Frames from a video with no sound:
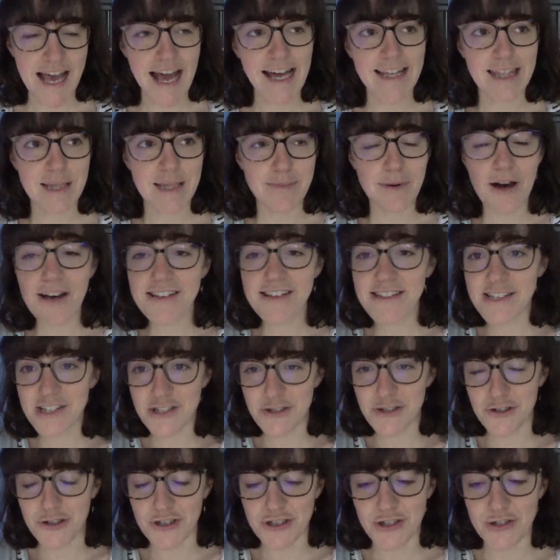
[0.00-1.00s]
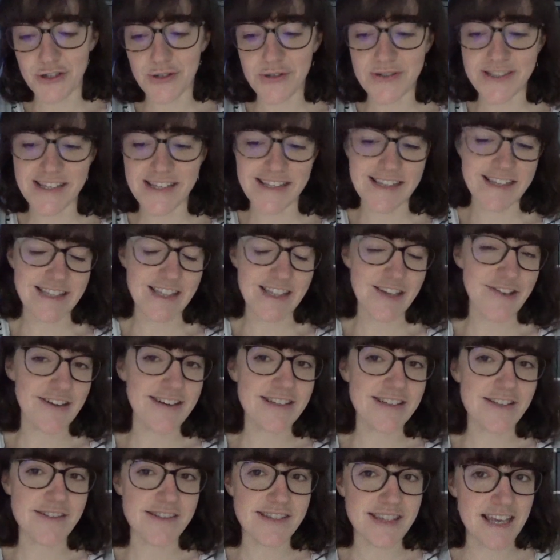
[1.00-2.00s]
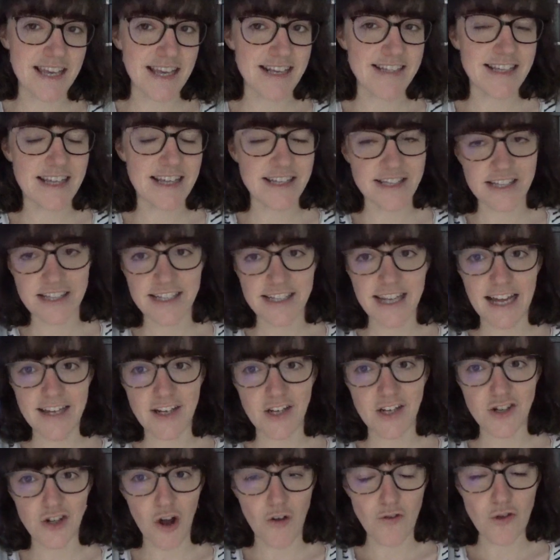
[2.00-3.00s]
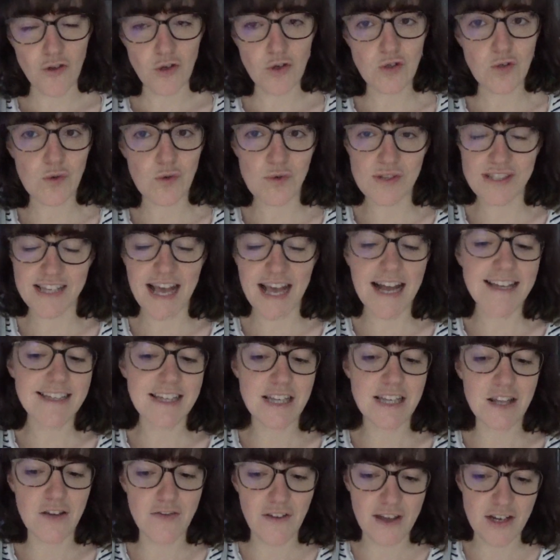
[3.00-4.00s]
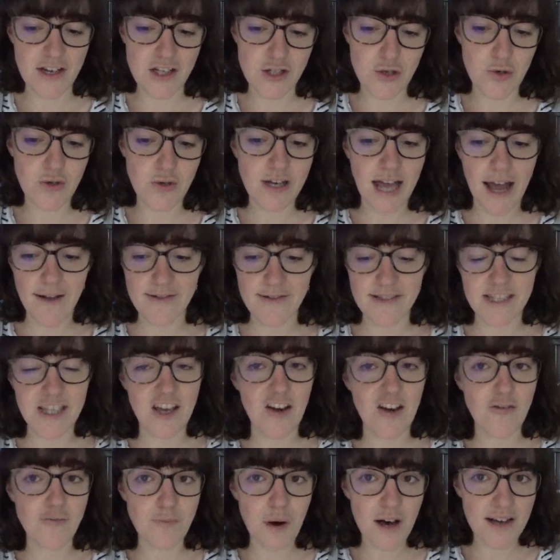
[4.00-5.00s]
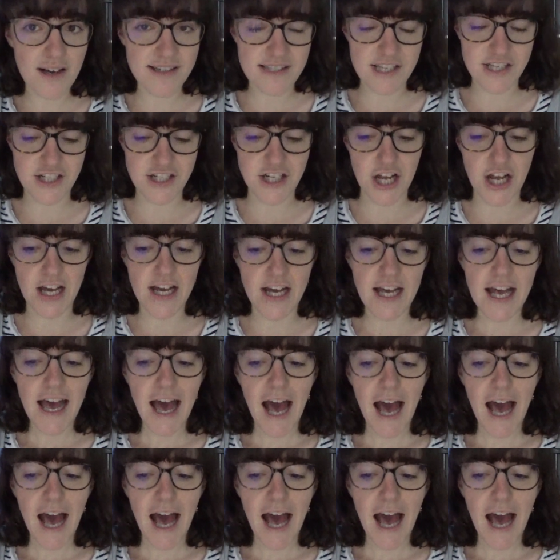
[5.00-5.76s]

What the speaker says: and the Barsetshire Chronicles is a series of six interconnected novels all set in the fictional county of Barsetshire.